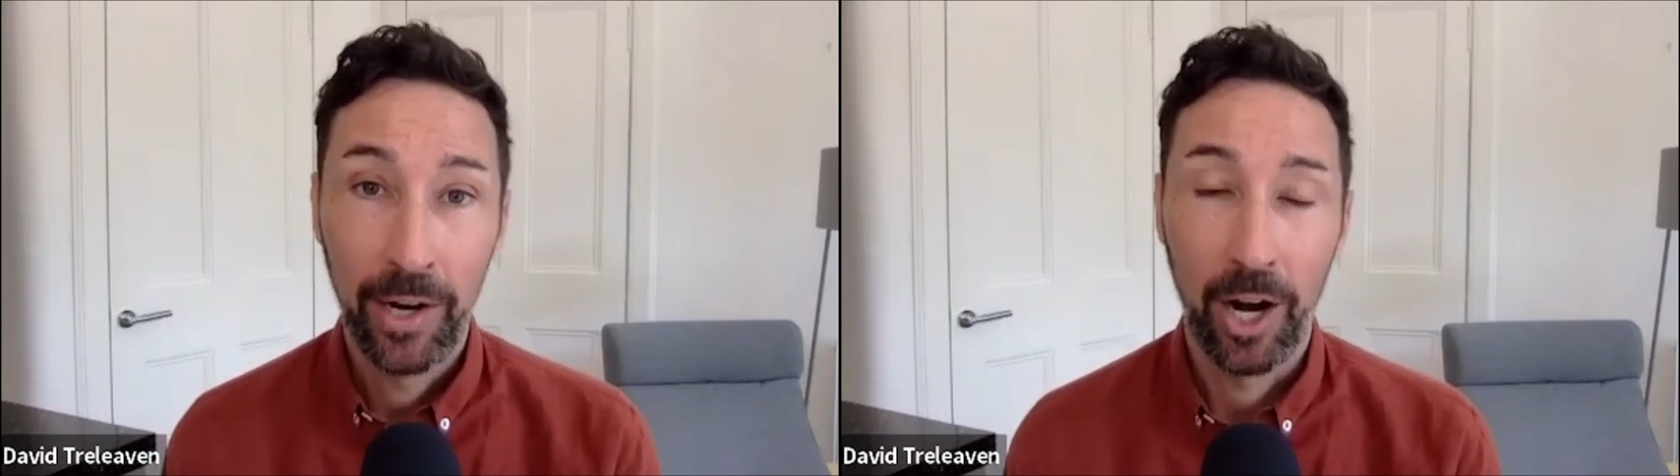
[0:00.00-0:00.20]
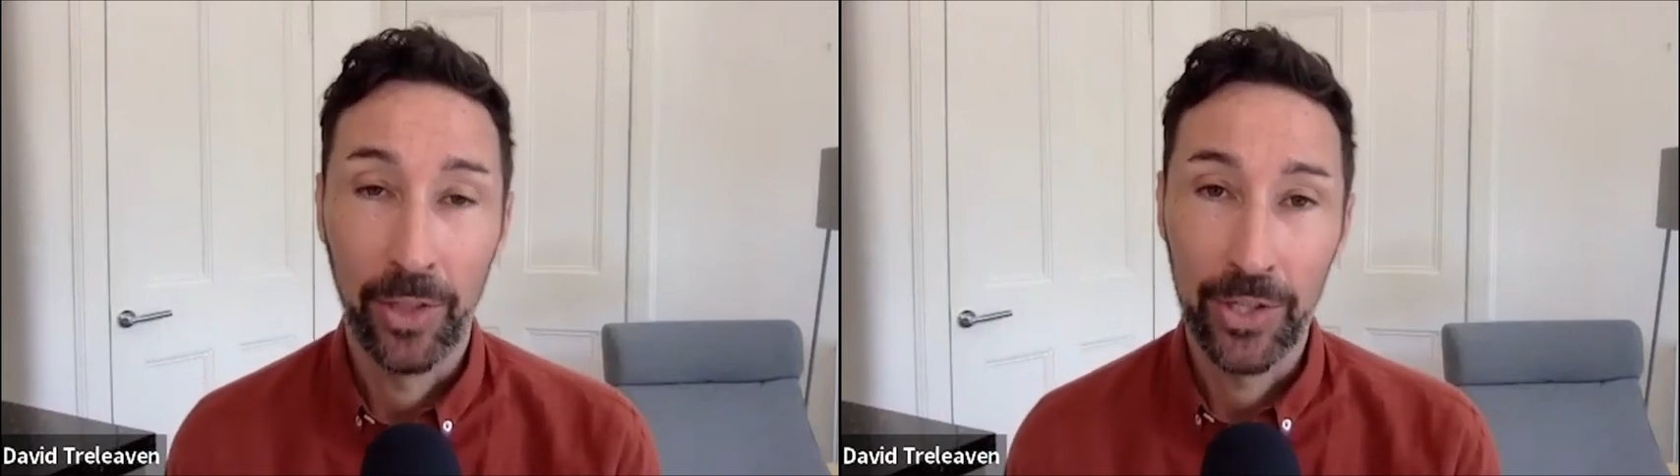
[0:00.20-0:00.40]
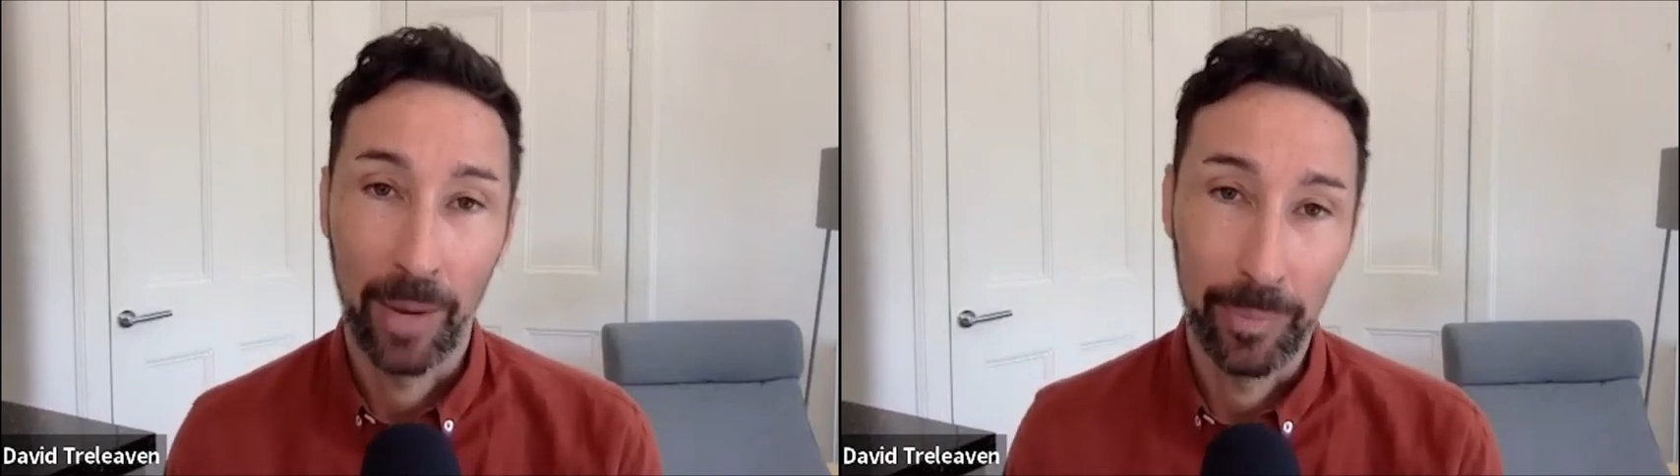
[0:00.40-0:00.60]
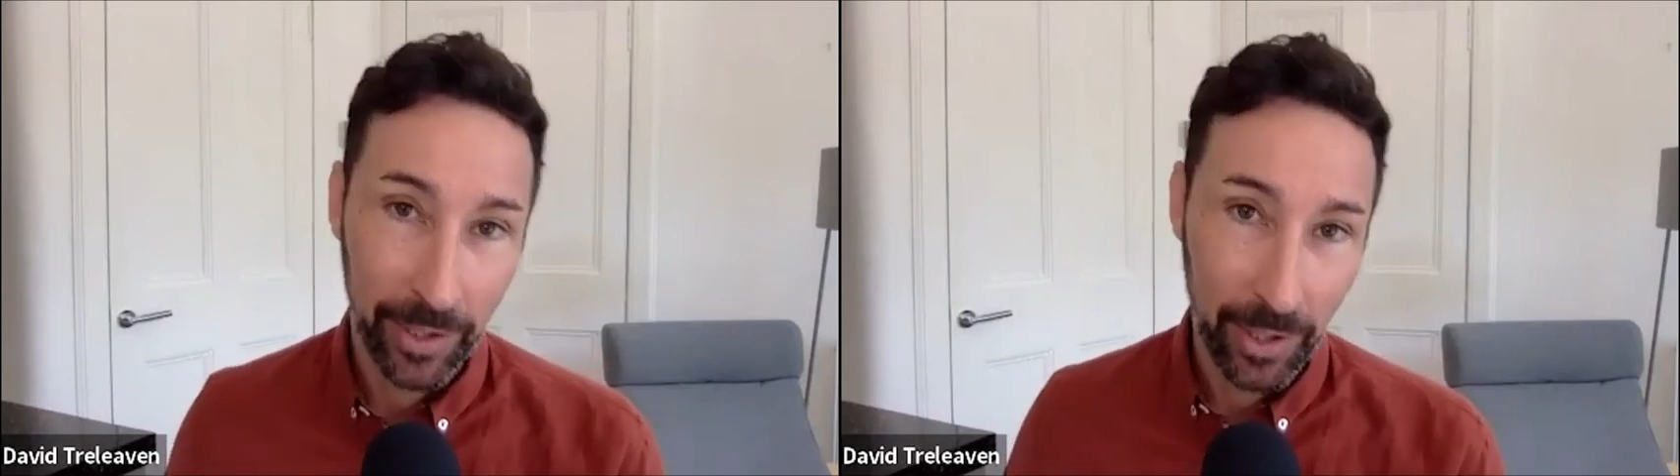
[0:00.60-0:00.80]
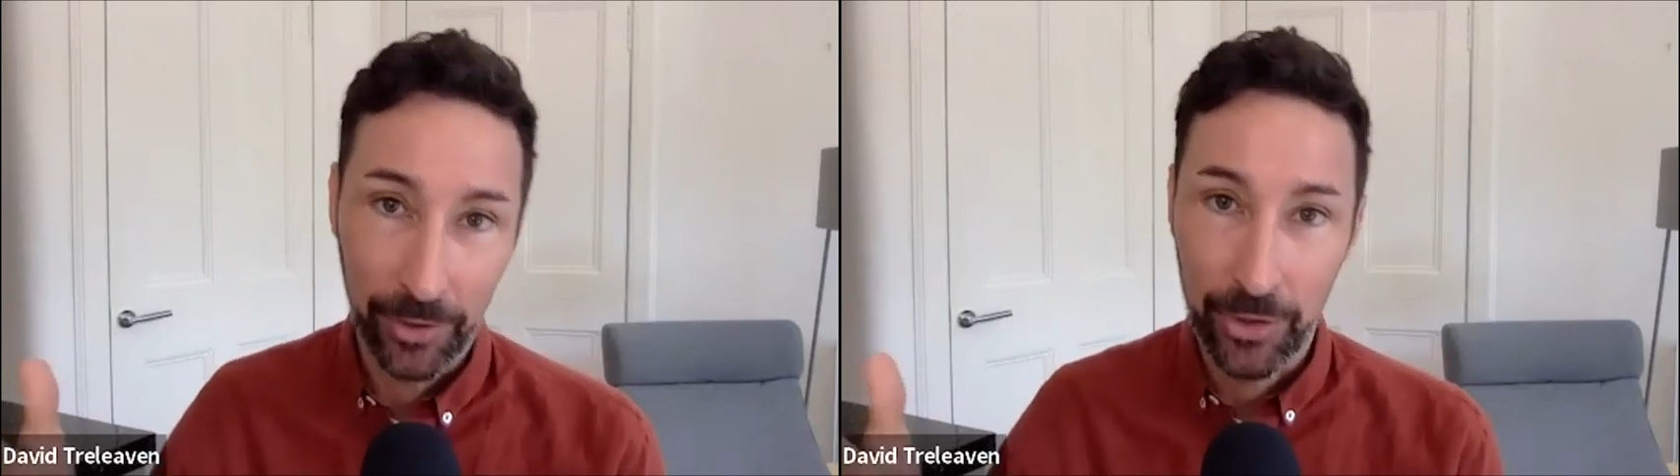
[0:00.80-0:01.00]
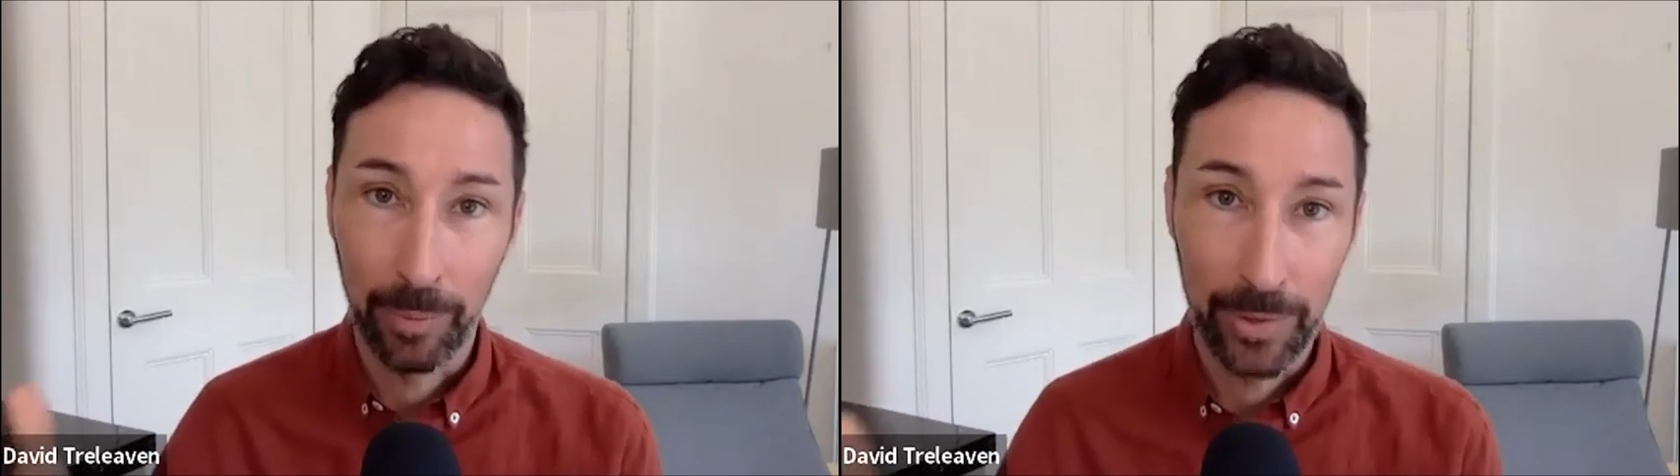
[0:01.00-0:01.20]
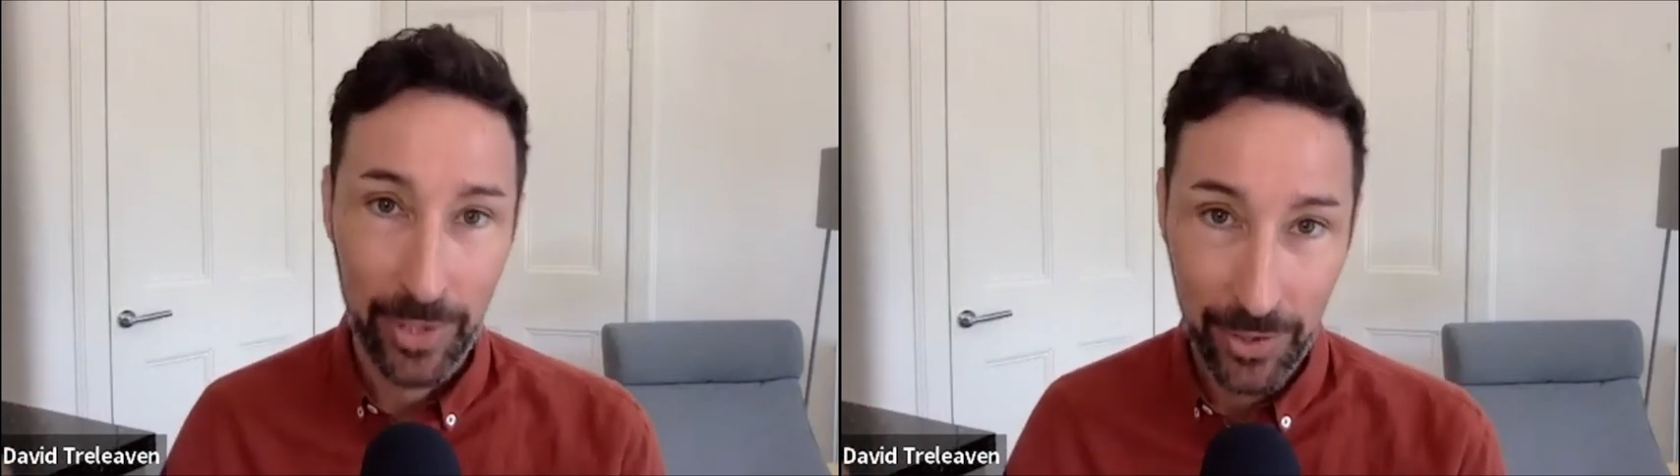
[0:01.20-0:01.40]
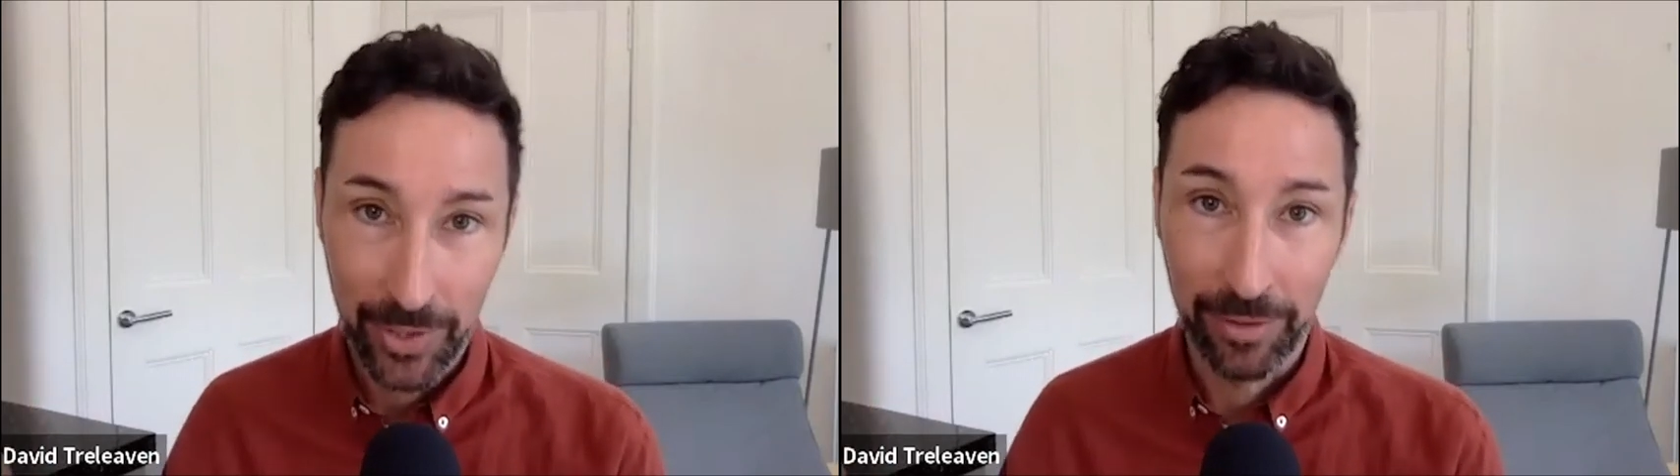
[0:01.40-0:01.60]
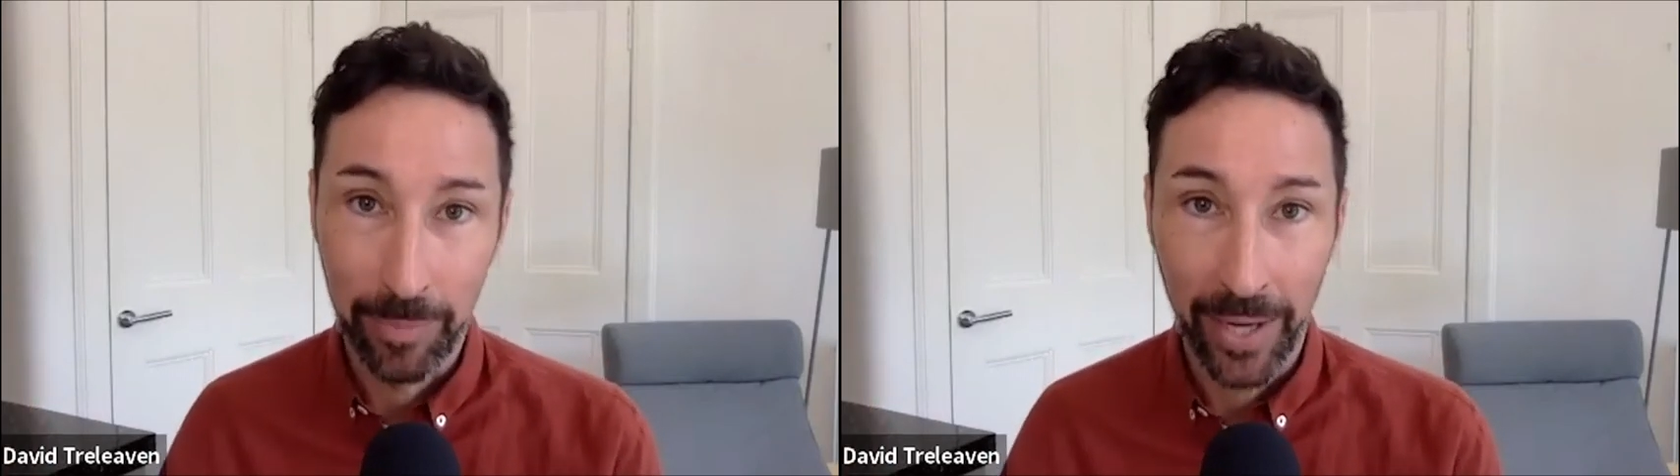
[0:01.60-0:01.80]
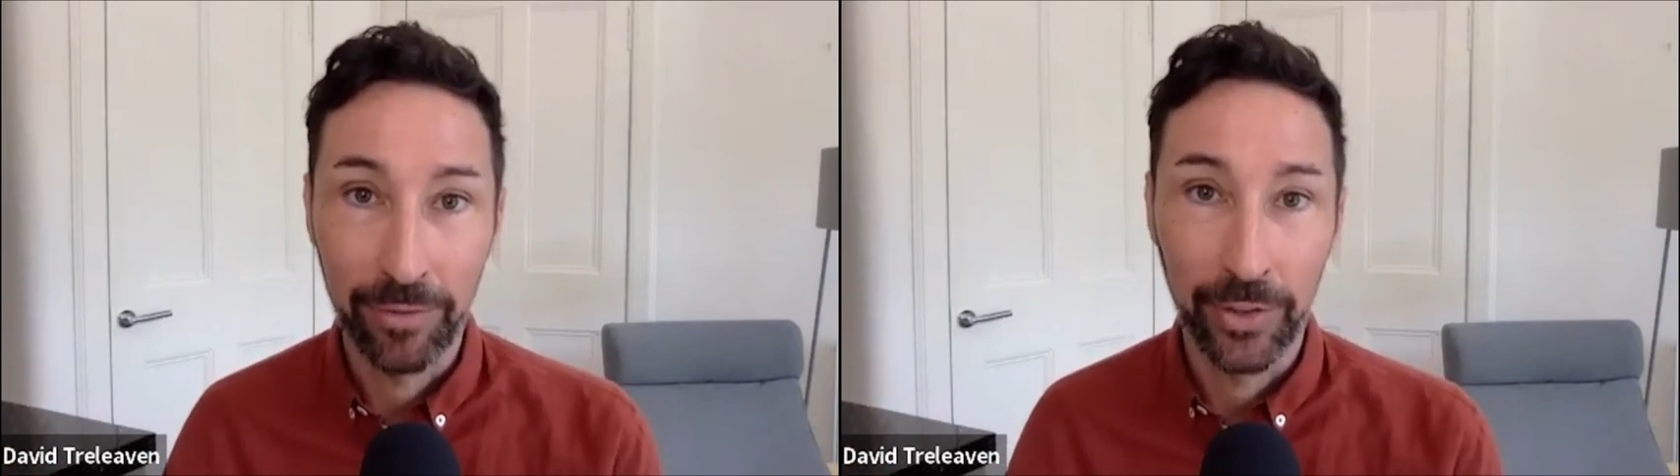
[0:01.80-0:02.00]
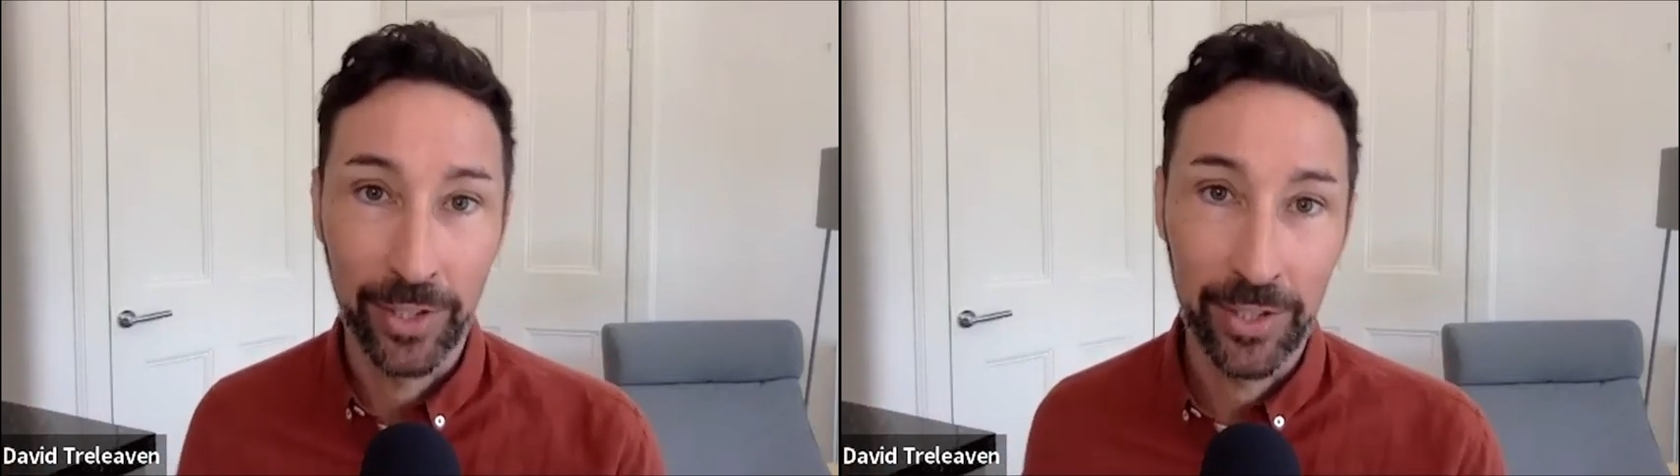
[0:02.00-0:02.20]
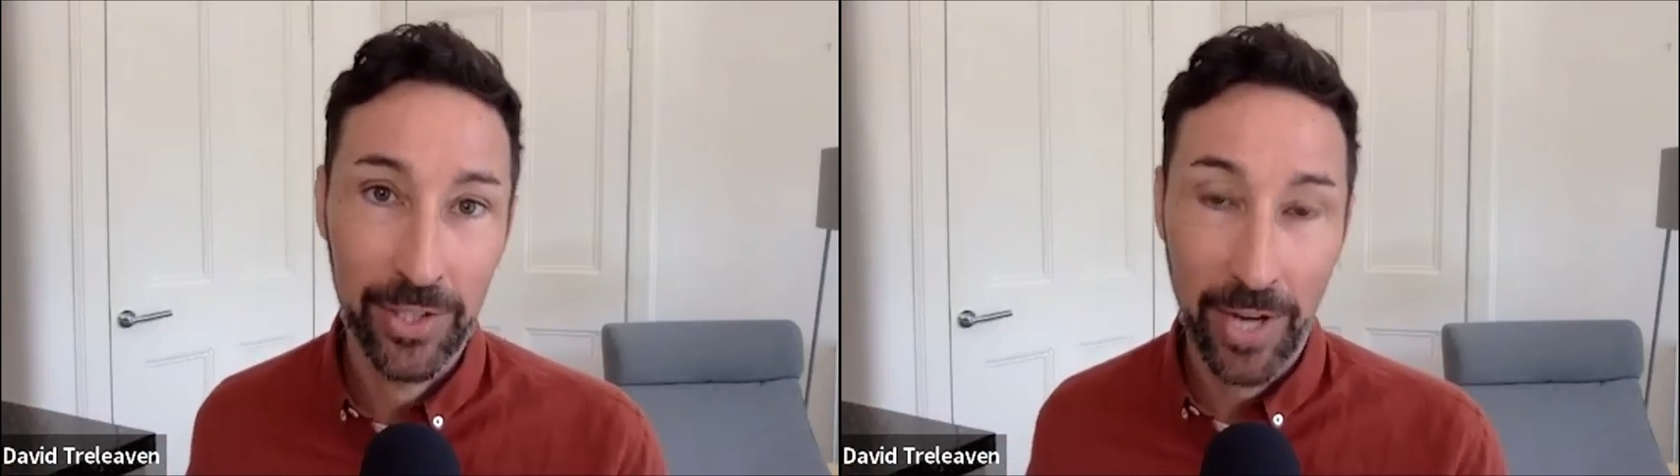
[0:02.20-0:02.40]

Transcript: on the topic called trauma sensitive mindfulness